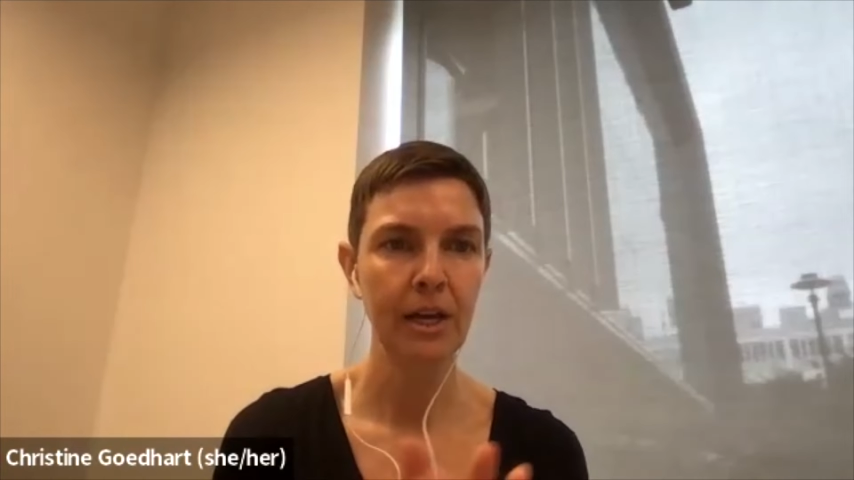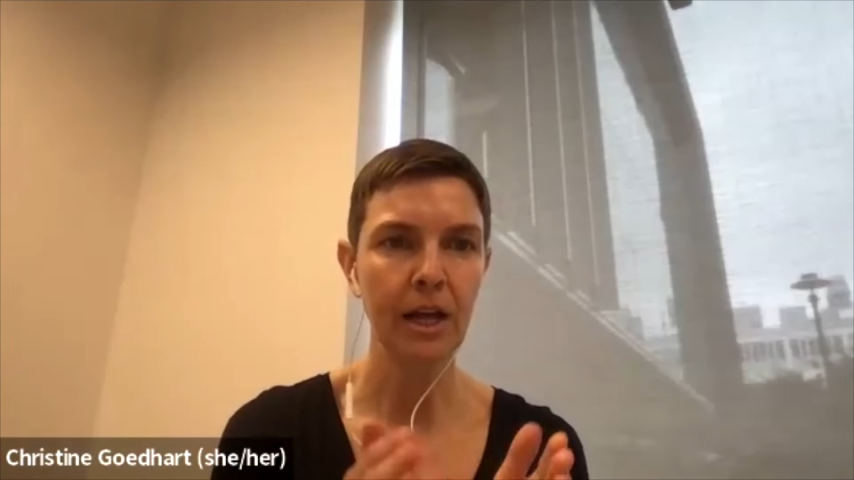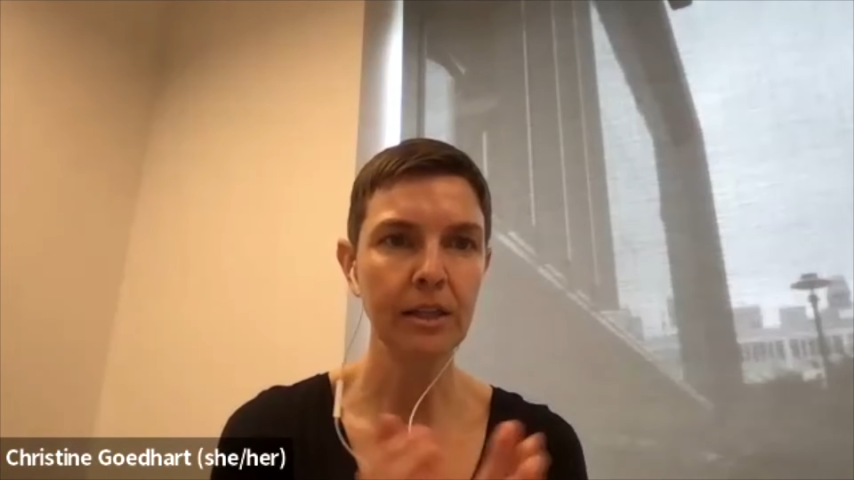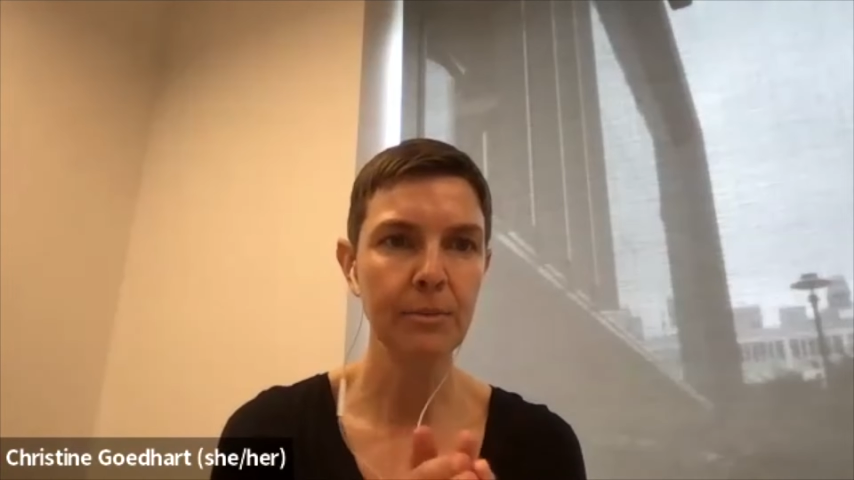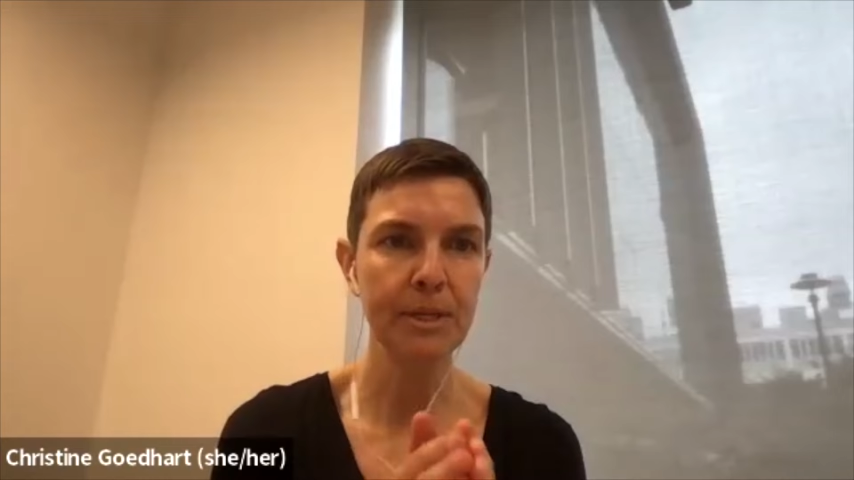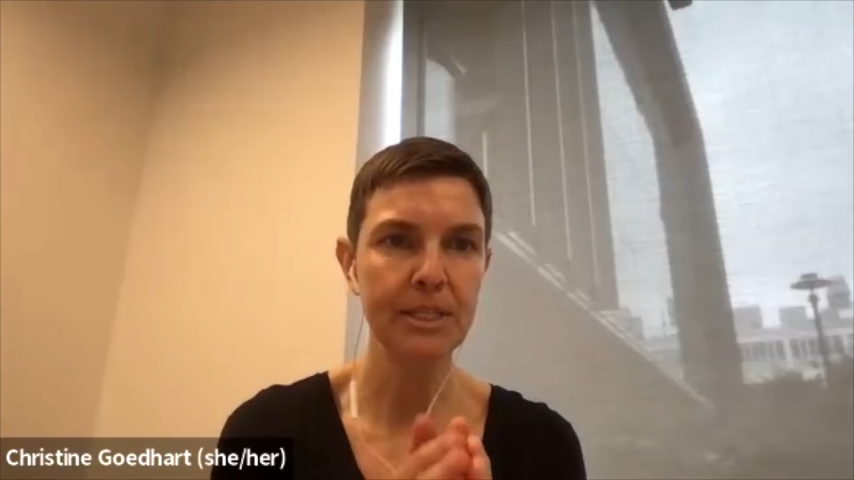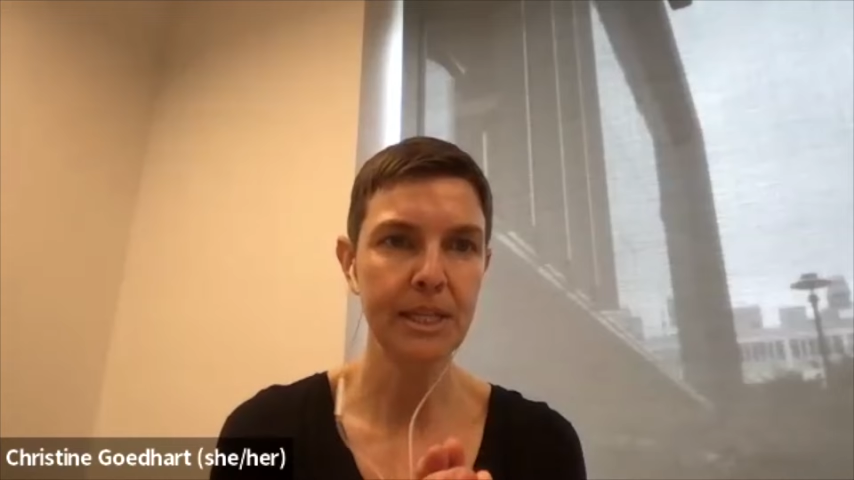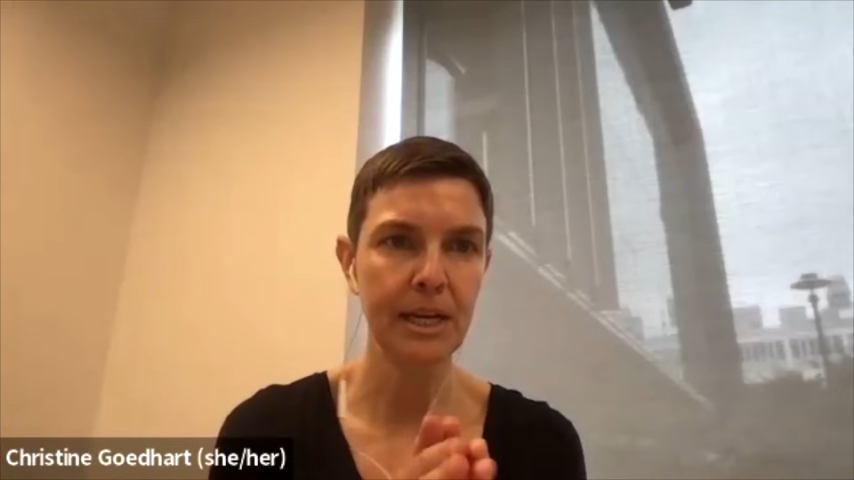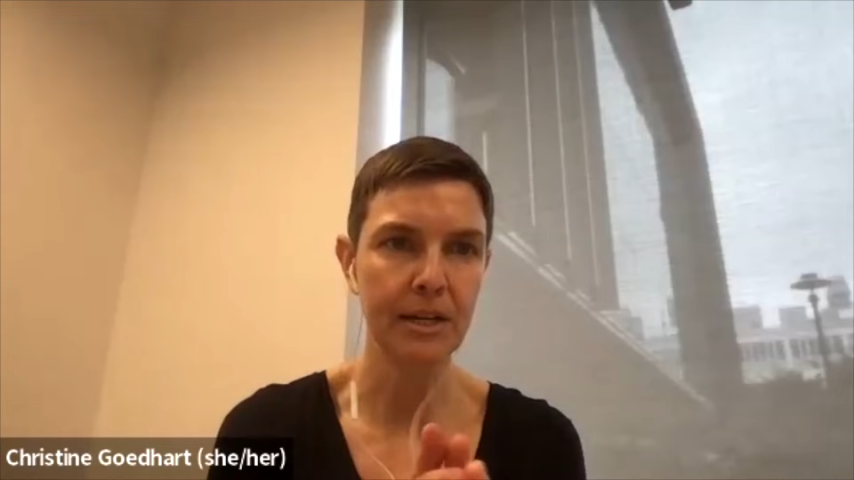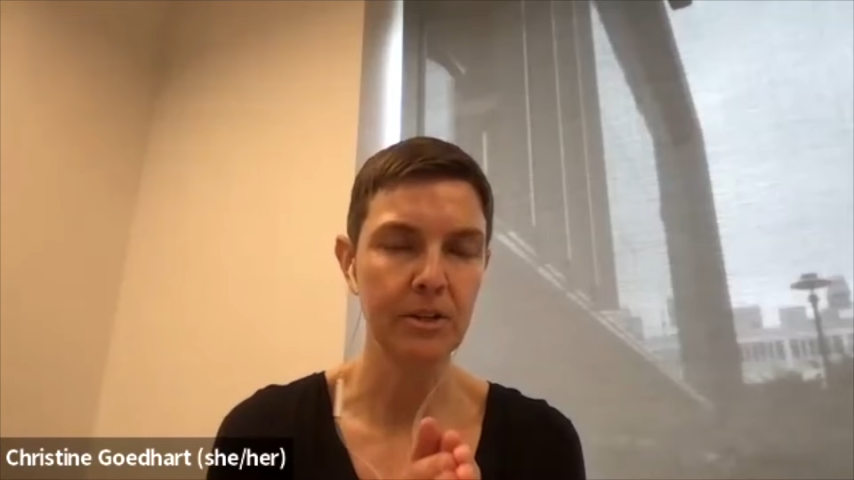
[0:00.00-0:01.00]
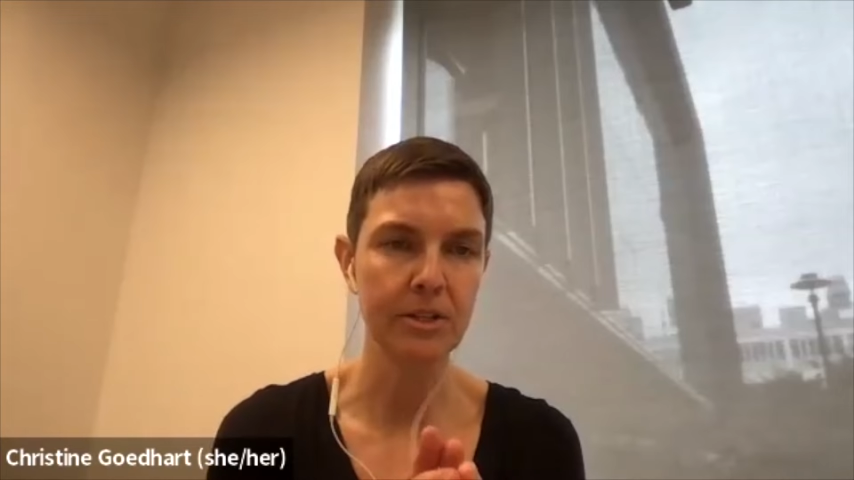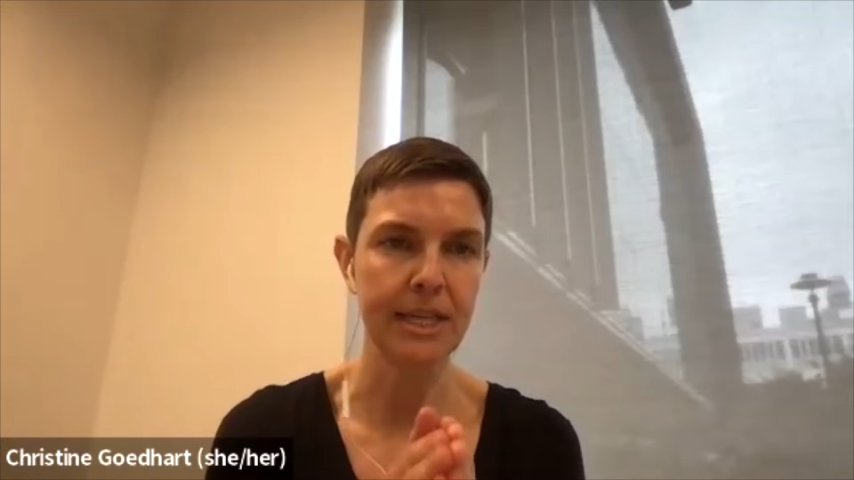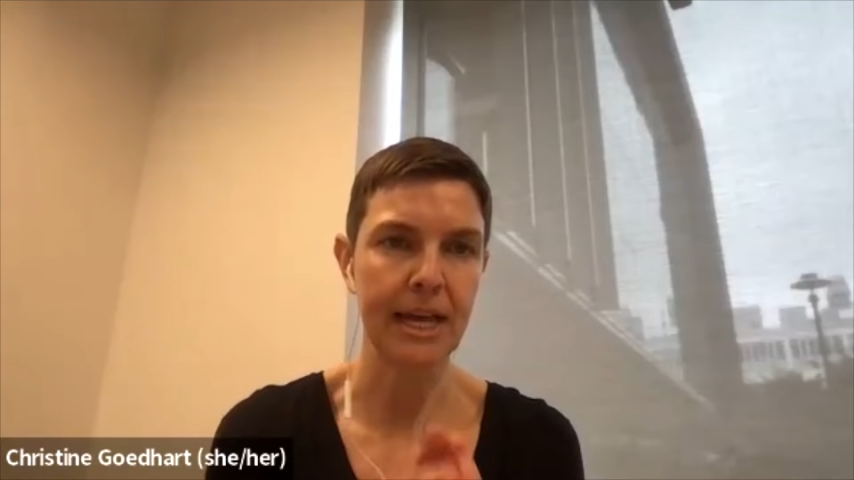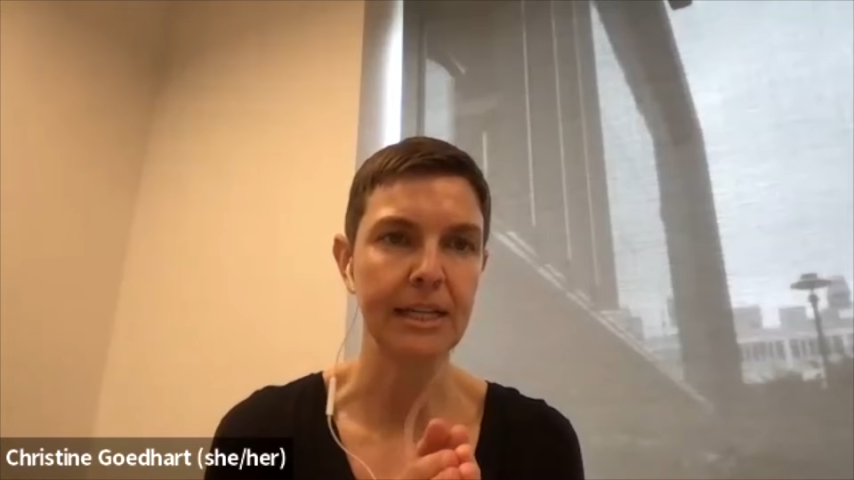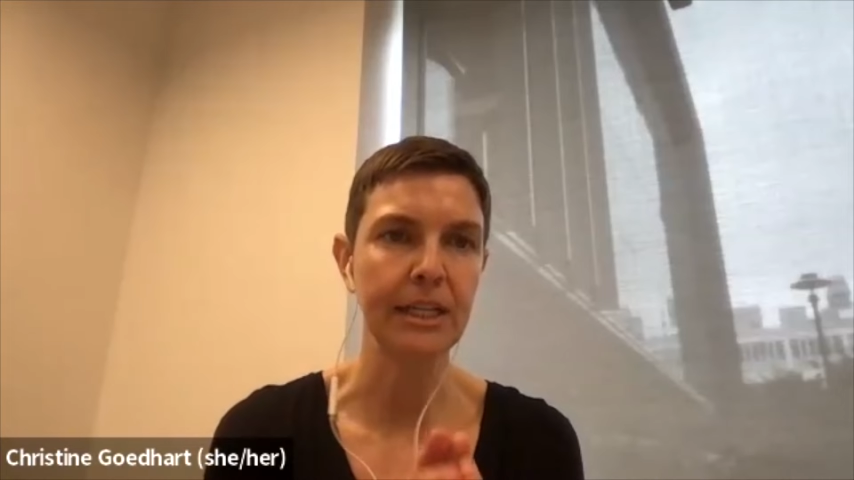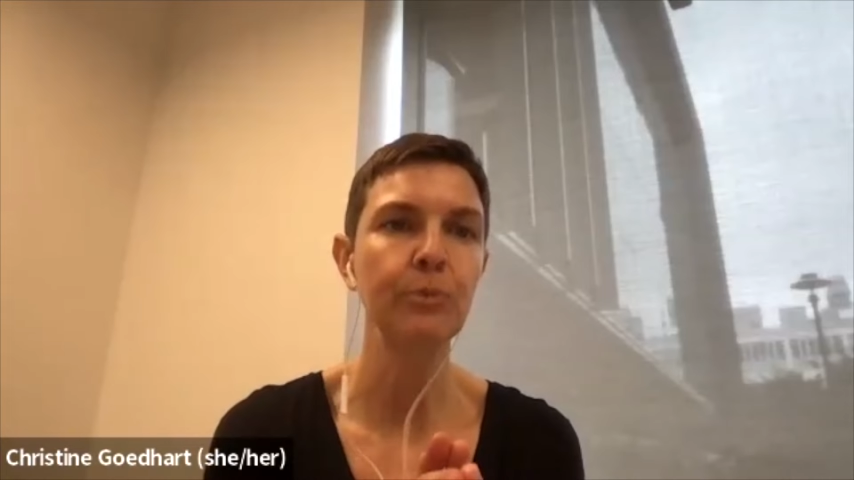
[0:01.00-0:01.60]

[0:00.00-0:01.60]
a limited understanding.